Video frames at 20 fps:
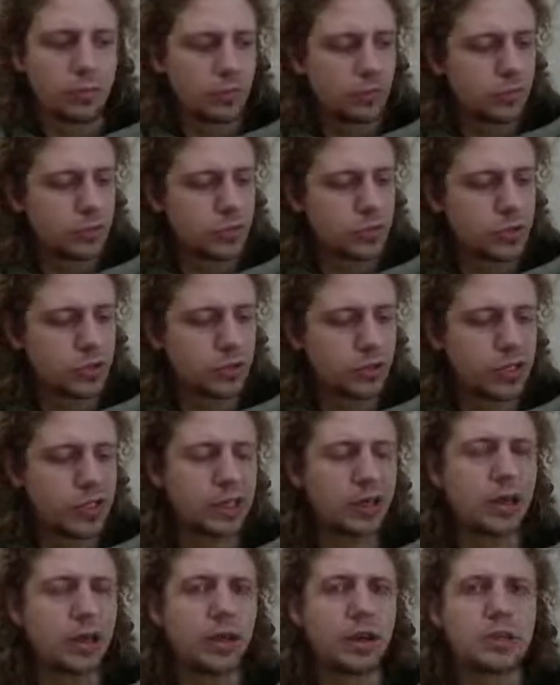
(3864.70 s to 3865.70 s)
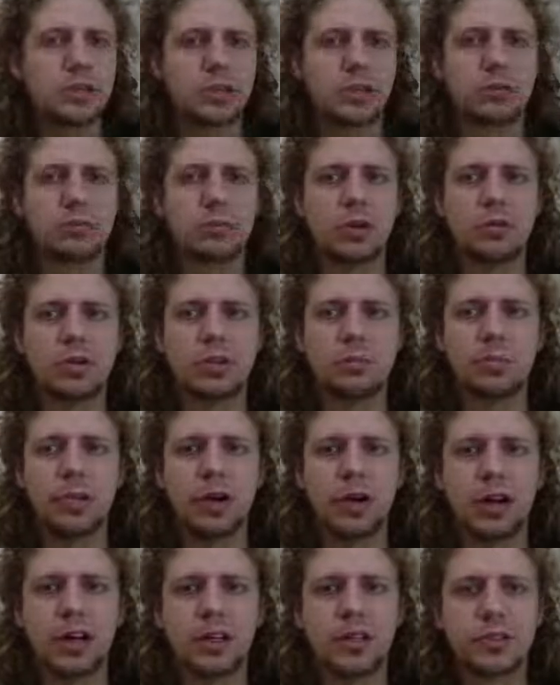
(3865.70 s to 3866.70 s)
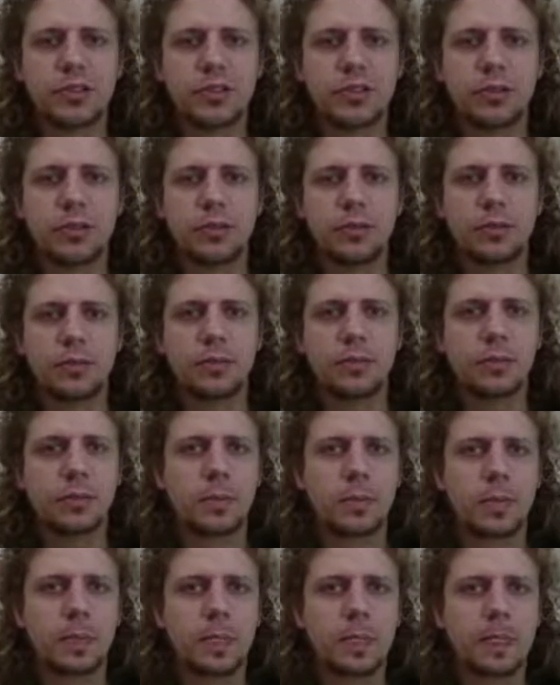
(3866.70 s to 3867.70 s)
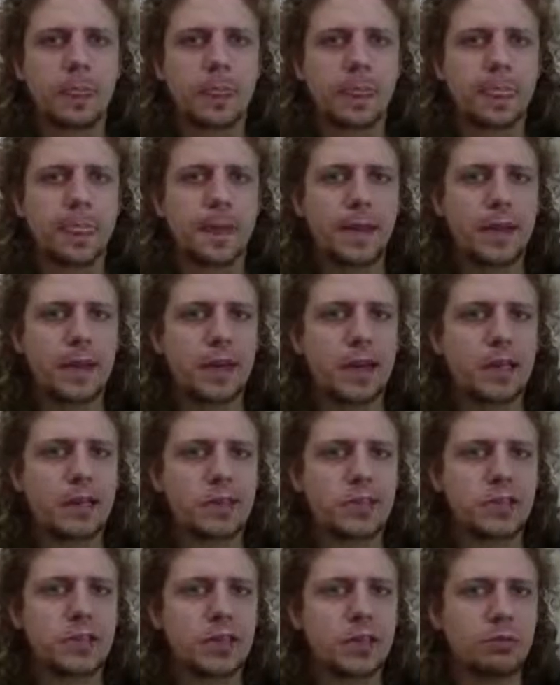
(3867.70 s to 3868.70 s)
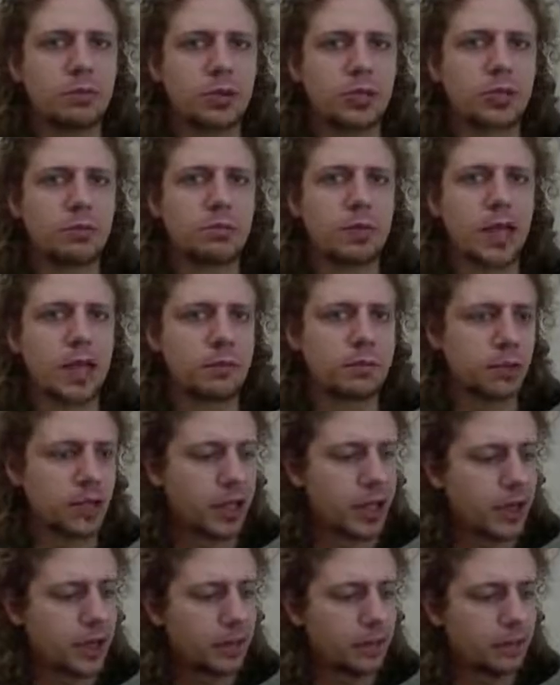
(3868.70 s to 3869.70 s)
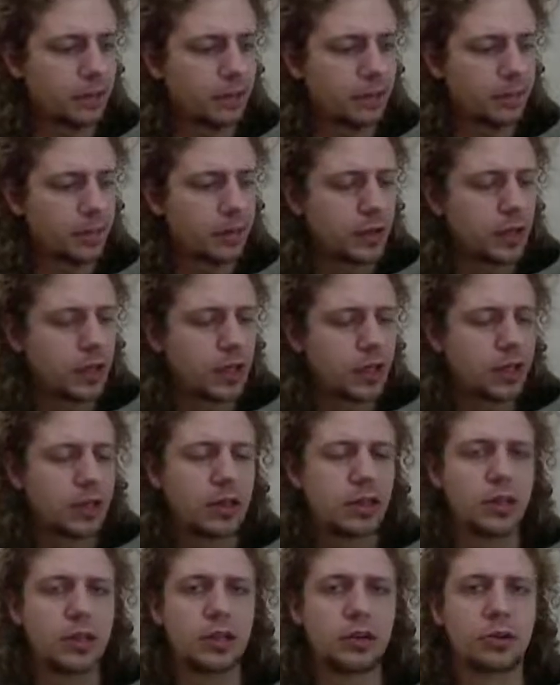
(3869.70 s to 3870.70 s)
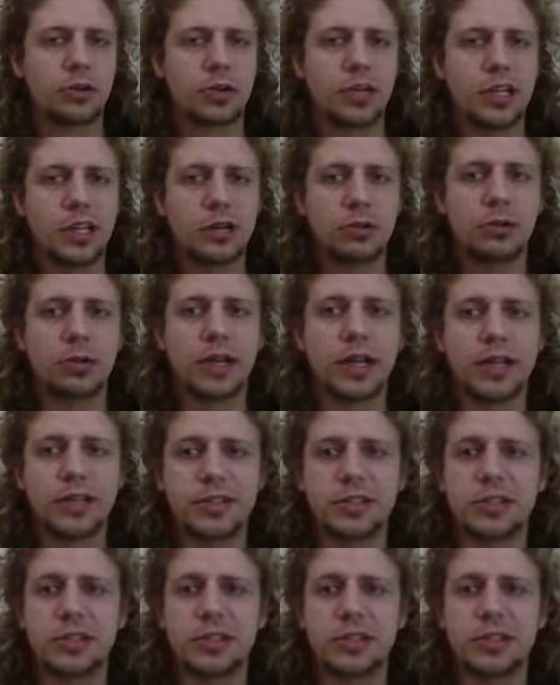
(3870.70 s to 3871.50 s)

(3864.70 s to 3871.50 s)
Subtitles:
So here is a good moment to pause and see what should Black play in order to equalize.